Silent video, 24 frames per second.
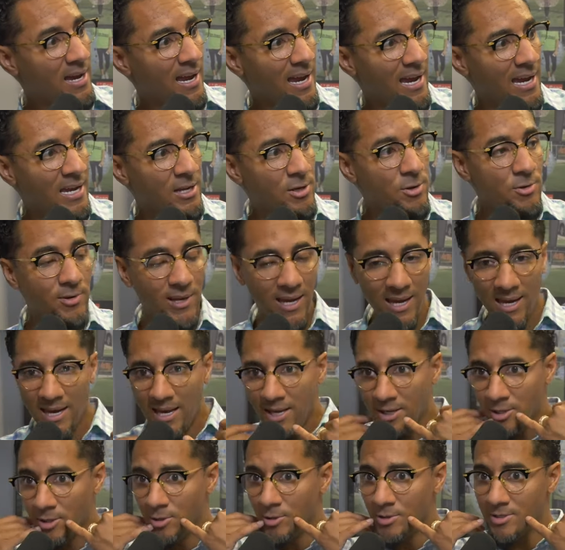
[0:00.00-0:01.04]
and you
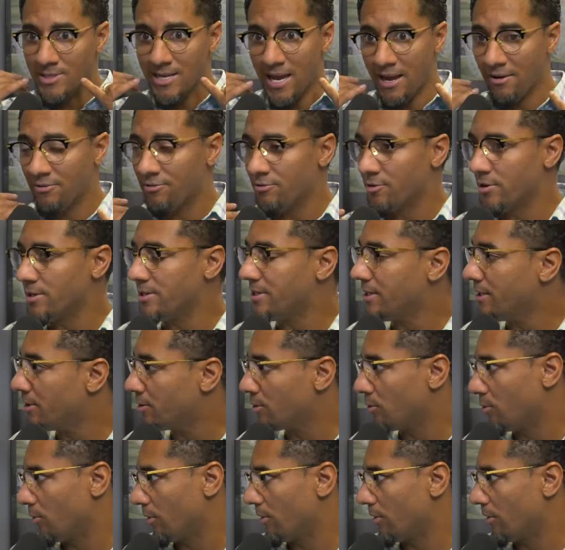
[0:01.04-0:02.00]
can use that for dental